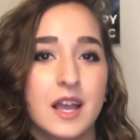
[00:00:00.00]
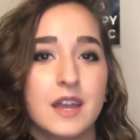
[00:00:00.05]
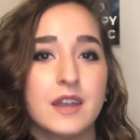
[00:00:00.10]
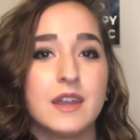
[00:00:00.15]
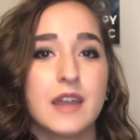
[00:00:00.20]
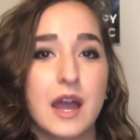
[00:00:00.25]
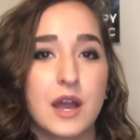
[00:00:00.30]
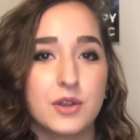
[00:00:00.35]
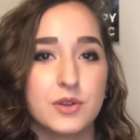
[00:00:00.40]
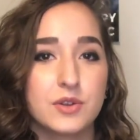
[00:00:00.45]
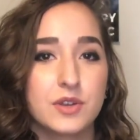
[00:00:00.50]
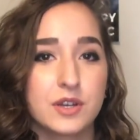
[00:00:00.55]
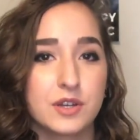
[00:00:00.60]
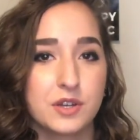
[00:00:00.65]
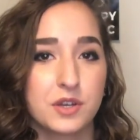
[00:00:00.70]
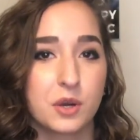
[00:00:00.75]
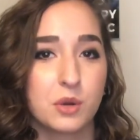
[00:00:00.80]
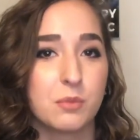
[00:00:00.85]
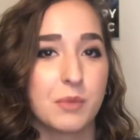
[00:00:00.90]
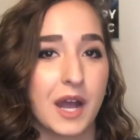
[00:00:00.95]
Now you can
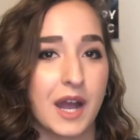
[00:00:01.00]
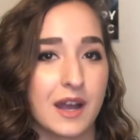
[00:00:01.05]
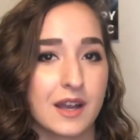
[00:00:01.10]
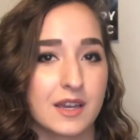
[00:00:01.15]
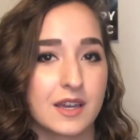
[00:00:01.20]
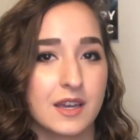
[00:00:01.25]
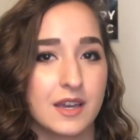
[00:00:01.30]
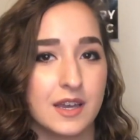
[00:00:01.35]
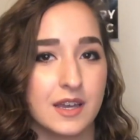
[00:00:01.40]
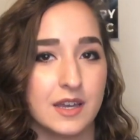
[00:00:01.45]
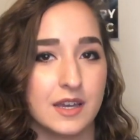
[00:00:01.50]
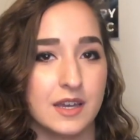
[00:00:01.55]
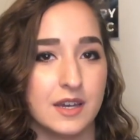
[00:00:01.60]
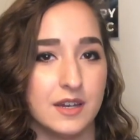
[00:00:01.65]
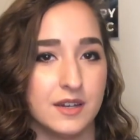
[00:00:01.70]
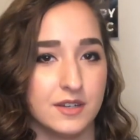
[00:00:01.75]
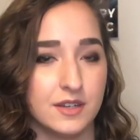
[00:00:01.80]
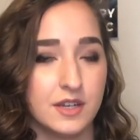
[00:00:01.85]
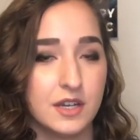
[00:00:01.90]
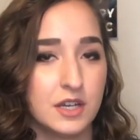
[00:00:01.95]
go back
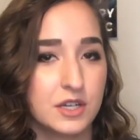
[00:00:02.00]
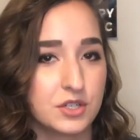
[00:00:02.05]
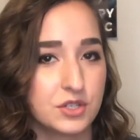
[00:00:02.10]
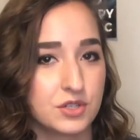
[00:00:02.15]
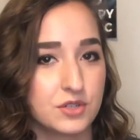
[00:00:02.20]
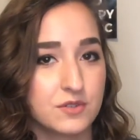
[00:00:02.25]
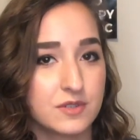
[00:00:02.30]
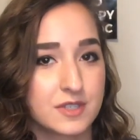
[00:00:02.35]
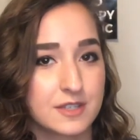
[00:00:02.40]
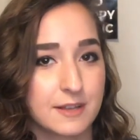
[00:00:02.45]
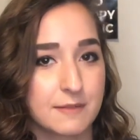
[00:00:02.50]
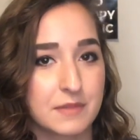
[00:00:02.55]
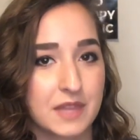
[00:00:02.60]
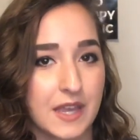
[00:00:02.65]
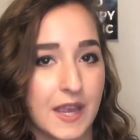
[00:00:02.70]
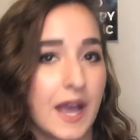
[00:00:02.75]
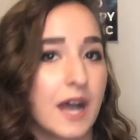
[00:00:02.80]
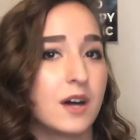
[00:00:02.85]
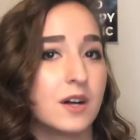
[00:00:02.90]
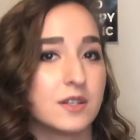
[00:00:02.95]
and choose
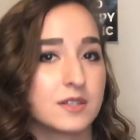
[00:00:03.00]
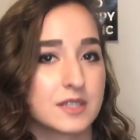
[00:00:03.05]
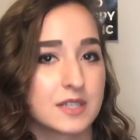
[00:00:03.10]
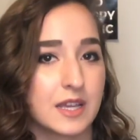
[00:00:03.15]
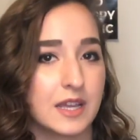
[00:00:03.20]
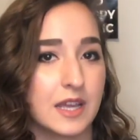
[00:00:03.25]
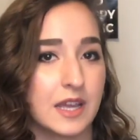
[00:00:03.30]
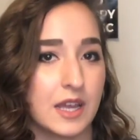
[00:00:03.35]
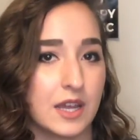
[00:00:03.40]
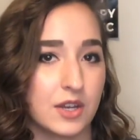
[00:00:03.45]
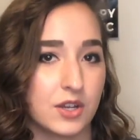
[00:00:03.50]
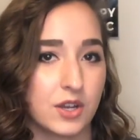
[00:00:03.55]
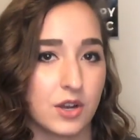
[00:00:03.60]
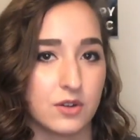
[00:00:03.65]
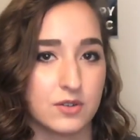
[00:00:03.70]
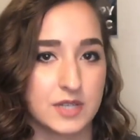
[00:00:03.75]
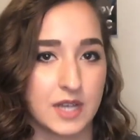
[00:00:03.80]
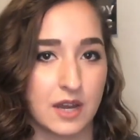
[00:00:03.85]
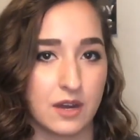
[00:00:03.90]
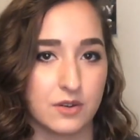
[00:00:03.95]
something else and
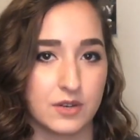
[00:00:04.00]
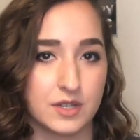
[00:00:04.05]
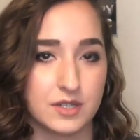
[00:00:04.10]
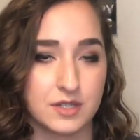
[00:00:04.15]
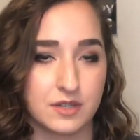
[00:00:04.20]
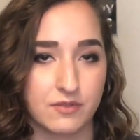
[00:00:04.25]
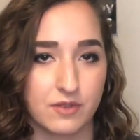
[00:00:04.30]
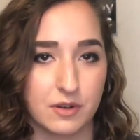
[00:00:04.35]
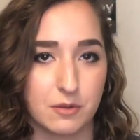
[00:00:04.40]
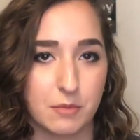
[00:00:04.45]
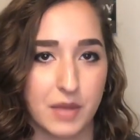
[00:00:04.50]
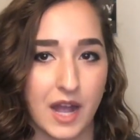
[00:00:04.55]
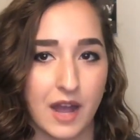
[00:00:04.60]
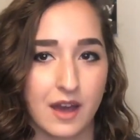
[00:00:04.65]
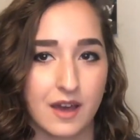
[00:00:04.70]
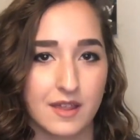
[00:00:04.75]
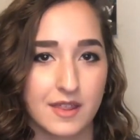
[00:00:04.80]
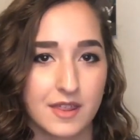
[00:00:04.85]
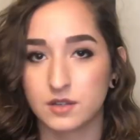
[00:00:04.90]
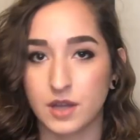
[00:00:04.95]
go down a different path.